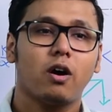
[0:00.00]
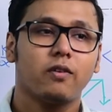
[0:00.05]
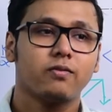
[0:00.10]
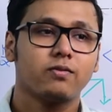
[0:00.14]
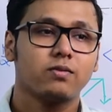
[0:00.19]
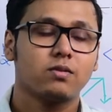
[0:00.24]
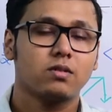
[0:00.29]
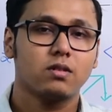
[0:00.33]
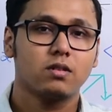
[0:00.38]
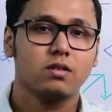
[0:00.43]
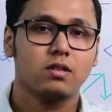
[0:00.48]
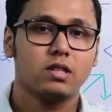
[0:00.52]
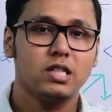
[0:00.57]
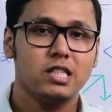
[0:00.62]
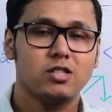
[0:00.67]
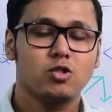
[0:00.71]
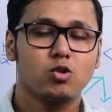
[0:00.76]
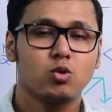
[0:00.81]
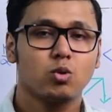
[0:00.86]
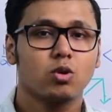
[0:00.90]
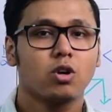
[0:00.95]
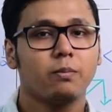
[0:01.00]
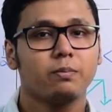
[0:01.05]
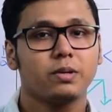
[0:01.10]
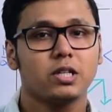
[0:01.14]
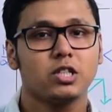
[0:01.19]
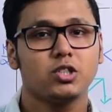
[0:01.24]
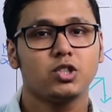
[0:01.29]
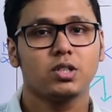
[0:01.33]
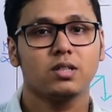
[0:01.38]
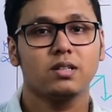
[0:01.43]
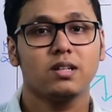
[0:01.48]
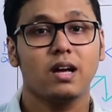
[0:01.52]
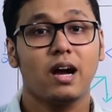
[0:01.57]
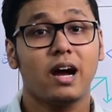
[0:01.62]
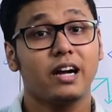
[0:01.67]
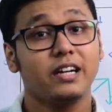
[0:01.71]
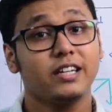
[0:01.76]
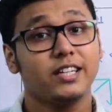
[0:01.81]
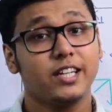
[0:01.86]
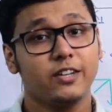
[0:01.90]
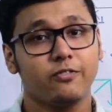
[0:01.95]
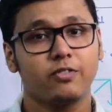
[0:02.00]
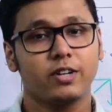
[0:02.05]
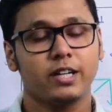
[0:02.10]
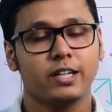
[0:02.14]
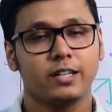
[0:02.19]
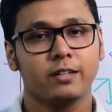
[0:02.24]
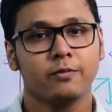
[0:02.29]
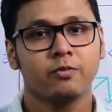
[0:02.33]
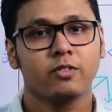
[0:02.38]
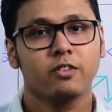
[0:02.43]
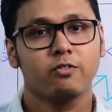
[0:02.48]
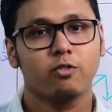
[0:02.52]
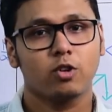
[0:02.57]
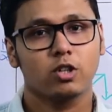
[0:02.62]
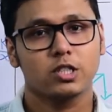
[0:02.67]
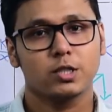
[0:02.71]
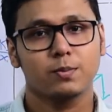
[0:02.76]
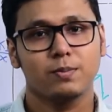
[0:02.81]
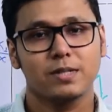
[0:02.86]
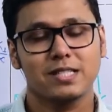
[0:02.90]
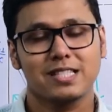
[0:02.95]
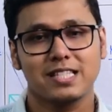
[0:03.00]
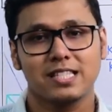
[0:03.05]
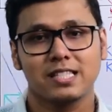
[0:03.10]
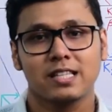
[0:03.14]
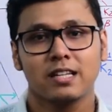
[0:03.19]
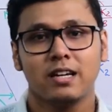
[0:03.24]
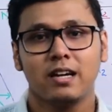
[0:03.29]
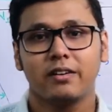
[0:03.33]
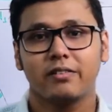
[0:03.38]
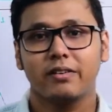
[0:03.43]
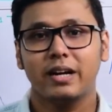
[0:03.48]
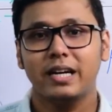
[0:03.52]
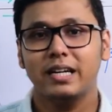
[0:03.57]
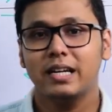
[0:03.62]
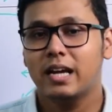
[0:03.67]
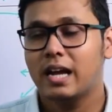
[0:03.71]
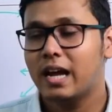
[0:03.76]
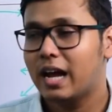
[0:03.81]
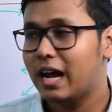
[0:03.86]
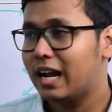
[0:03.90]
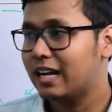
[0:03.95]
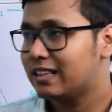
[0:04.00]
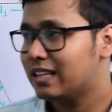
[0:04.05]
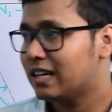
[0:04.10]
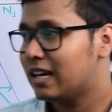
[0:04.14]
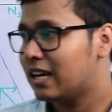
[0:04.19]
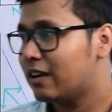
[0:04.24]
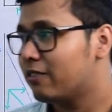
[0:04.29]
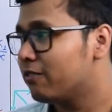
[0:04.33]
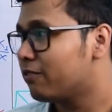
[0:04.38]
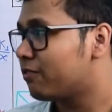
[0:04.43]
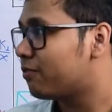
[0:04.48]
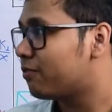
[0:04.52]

of these two computations are different for a species, right? And there are